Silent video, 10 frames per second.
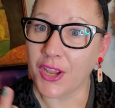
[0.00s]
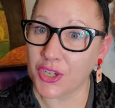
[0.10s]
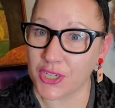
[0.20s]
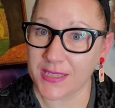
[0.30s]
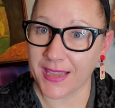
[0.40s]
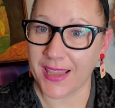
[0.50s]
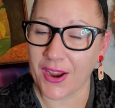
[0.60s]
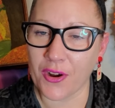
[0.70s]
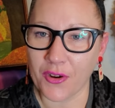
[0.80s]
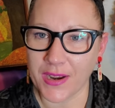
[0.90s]
just like
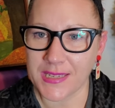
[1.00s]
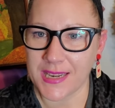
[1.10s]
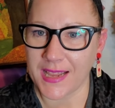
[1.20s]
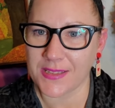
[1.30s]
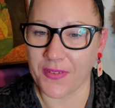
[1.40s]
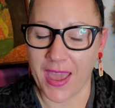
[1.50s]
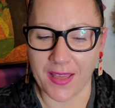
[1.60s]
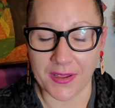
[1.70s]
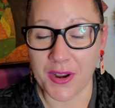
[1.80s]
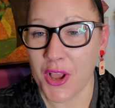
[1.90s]
here on Krazy Days of
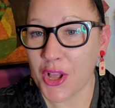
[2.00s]
Kalyn.